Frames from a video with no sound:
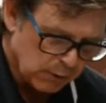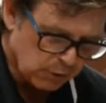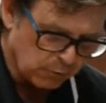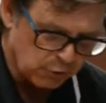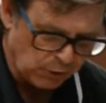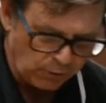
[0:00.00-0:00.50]

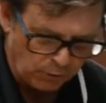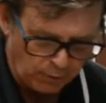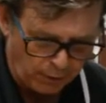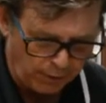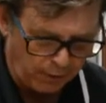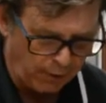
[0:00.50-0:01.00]
So
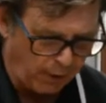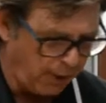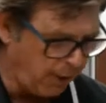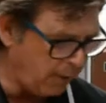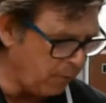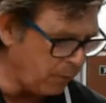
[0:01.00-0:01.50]
generally,
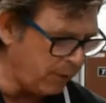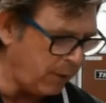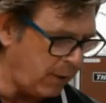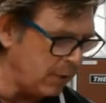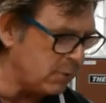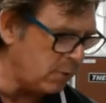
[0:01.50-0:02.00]
with the
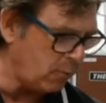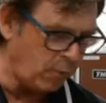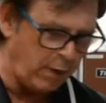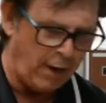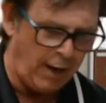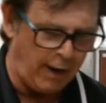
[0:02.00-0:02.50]
kits that
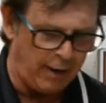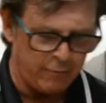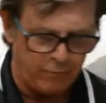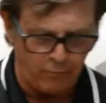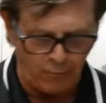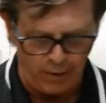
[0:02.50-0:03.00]
we
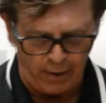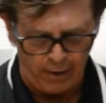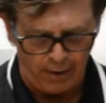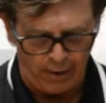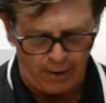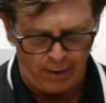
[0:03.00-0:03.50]
have
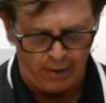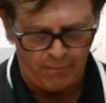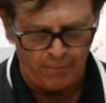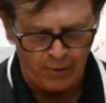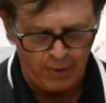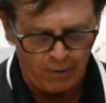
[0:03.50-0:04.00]

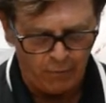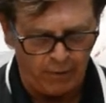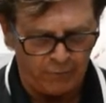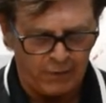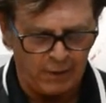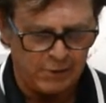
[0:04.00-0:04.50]

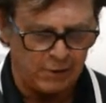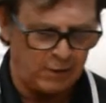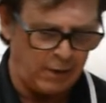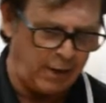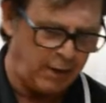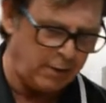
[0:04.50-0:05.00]

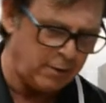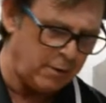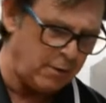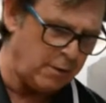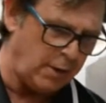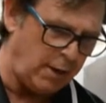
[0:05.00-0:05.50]
designated
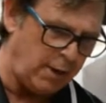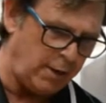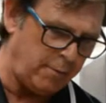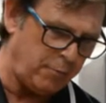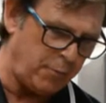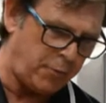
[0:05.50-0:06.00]

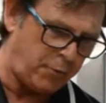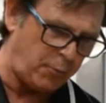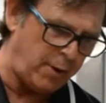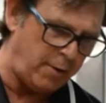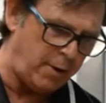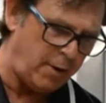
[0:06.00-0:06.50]

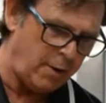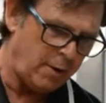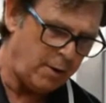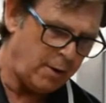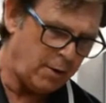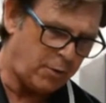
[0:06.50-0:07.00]

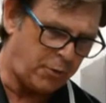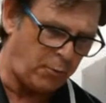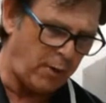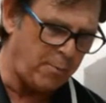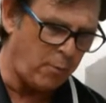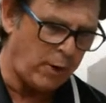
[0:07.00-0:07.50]

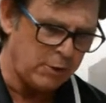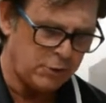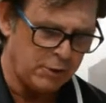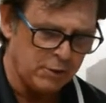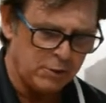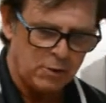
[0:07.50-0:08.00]
three
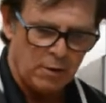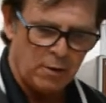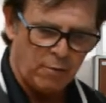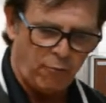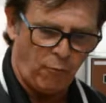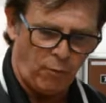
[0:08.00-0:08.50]
brushes
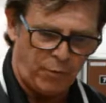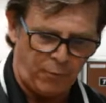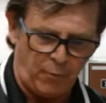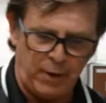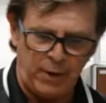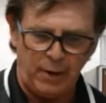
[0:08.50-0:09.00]
for
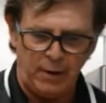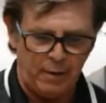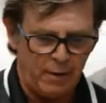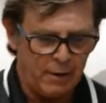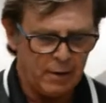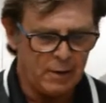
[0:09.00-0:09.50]
three
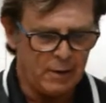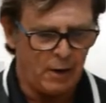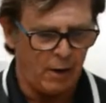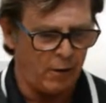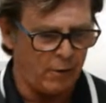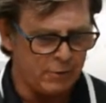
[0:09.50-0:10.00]

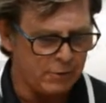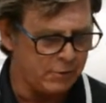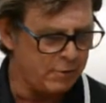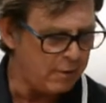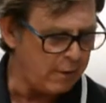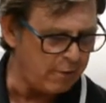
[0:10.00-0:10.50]

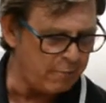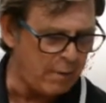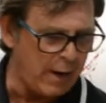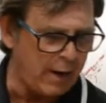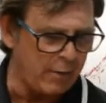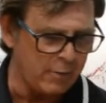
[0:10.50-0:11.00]
colors of
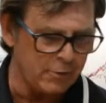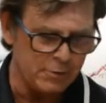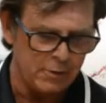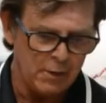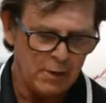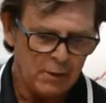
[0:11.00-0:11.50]

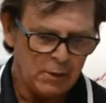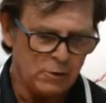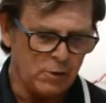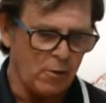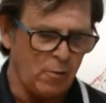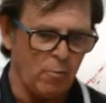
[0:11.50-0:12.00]
powders.
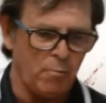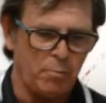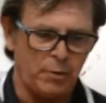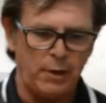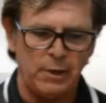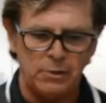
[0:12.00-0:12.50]
So
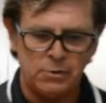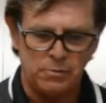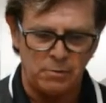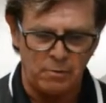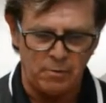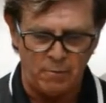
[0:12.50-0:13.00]

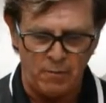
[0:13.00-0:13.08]
please